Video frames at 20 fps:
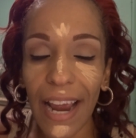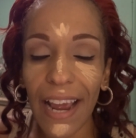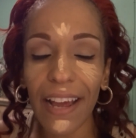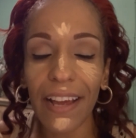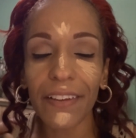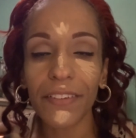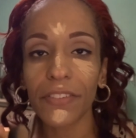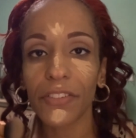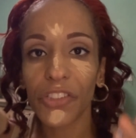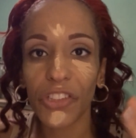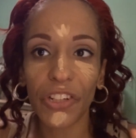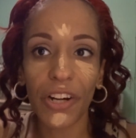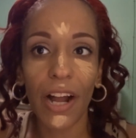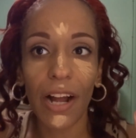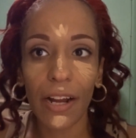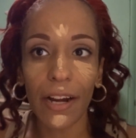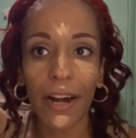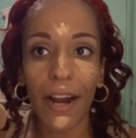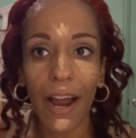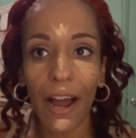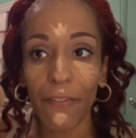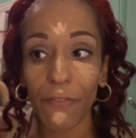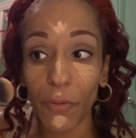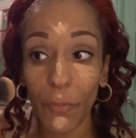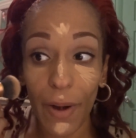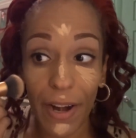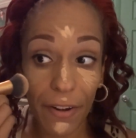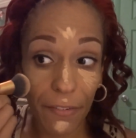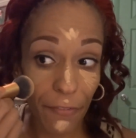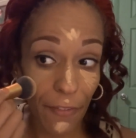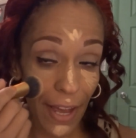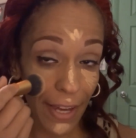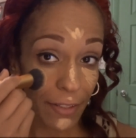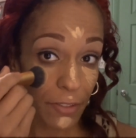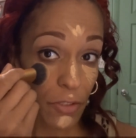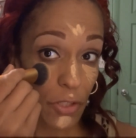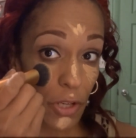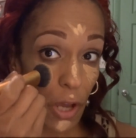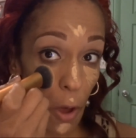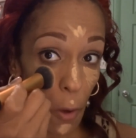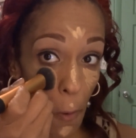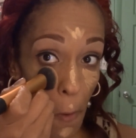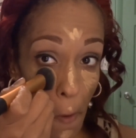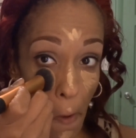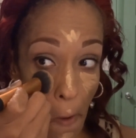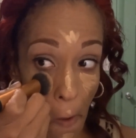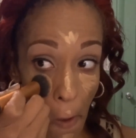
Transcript: and you're not gonna have the right effect. So